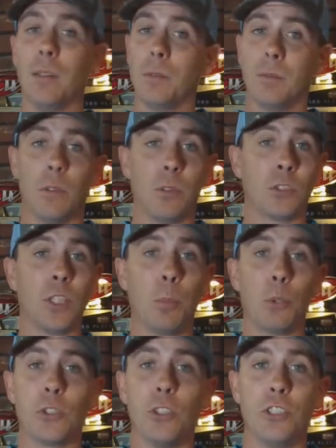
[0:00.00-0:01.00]

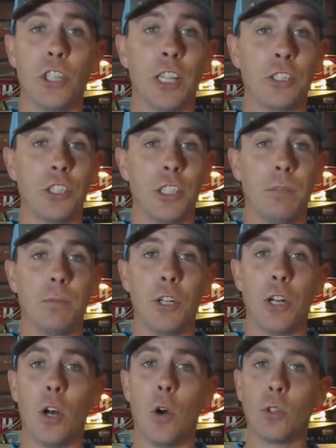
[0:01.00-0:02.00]
Simple suggestion,
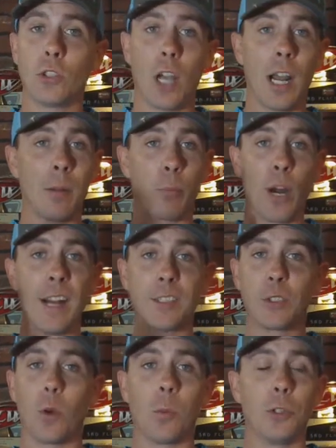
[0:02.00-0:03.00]
you know, try to
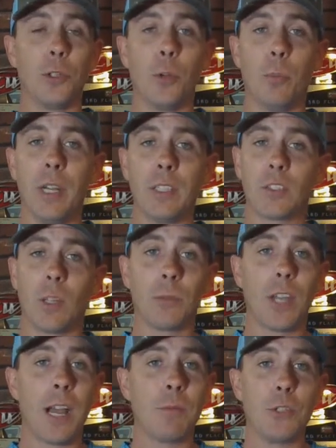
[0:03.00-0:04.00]
brainstorm a little bit.
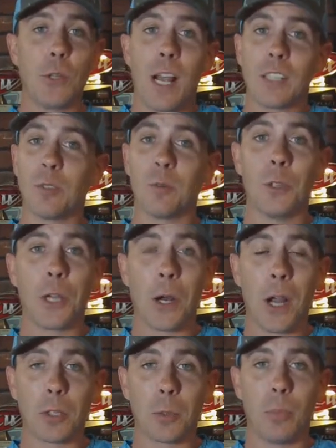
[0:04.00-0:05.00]
Sometimes you guys can
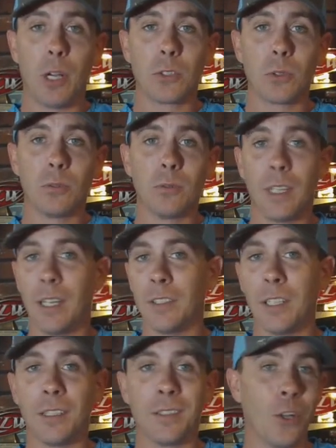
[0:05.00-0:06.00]
figure out the puzzle and
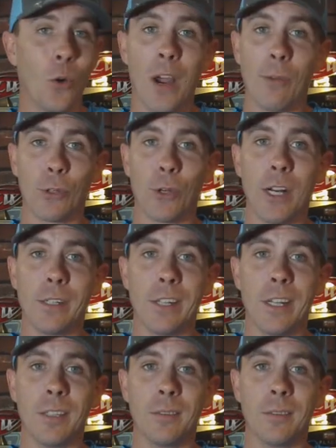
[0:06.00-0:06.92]
then go have a great day.